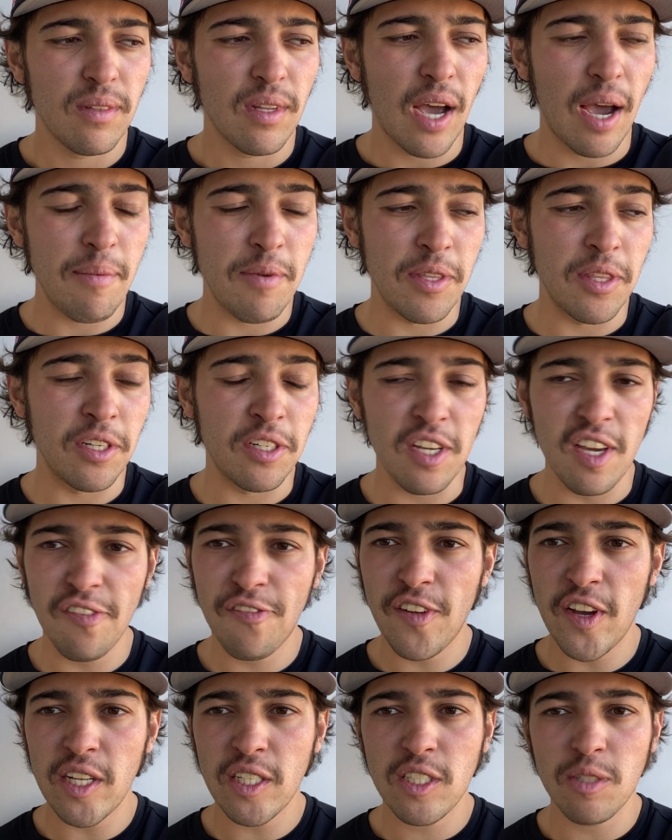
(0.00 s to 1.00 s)
I mean, the
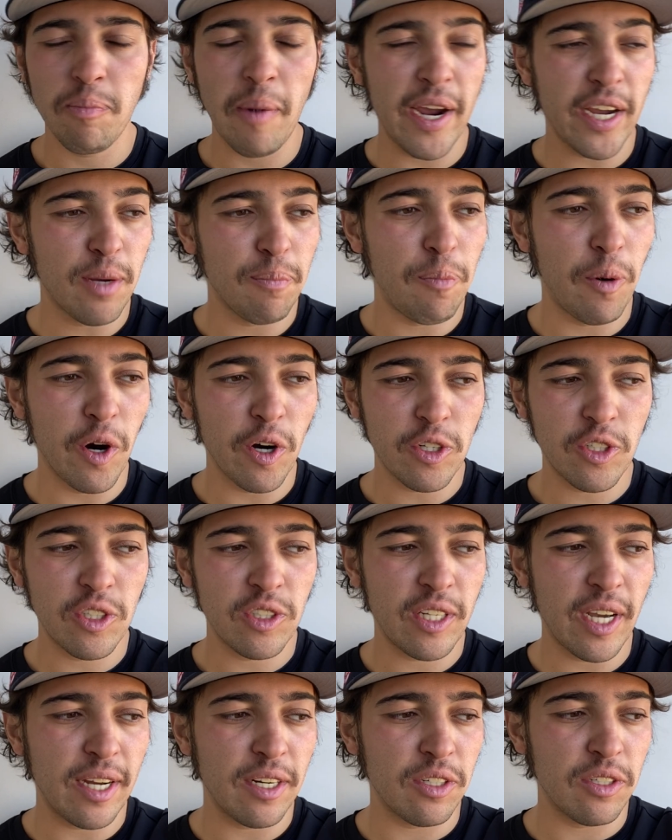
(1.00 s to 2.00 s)
defense, Micah Parsons
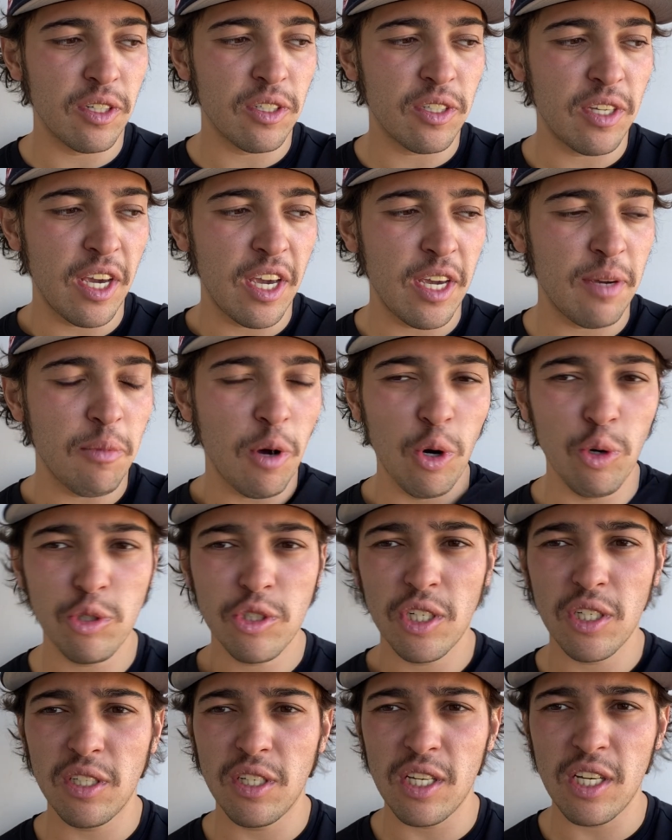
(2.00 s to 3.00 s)
had a good game.
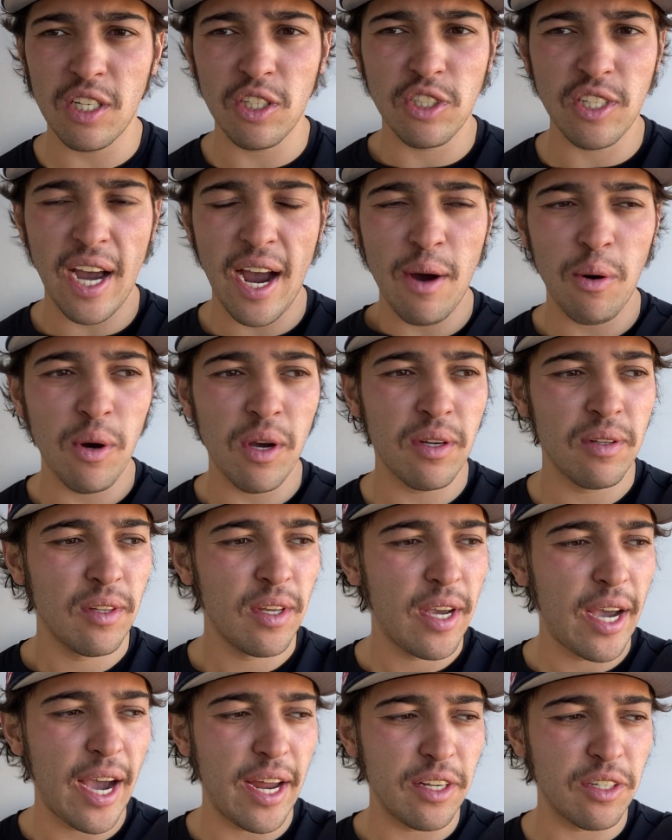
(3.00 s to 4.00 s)
Osa
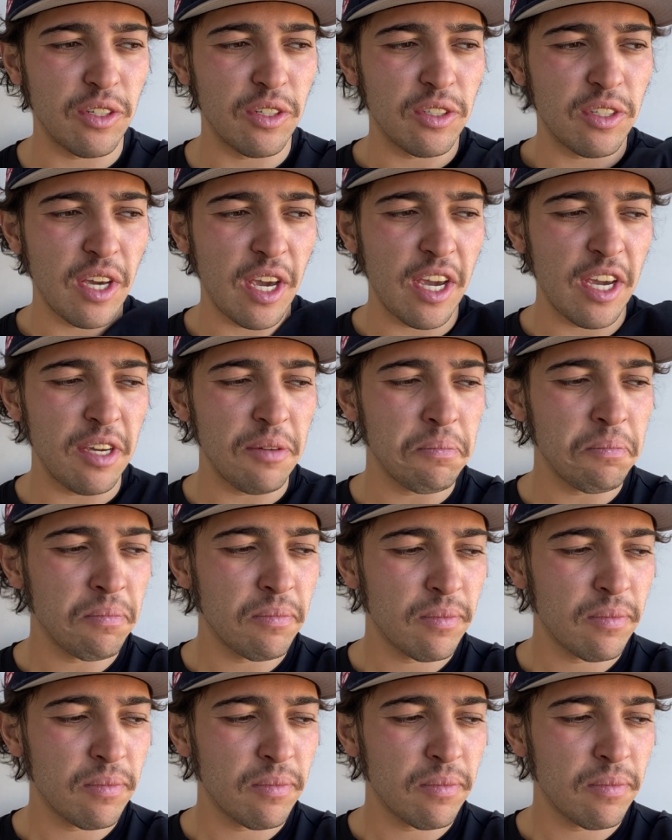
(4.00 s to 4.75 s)
Digizawa had a good game.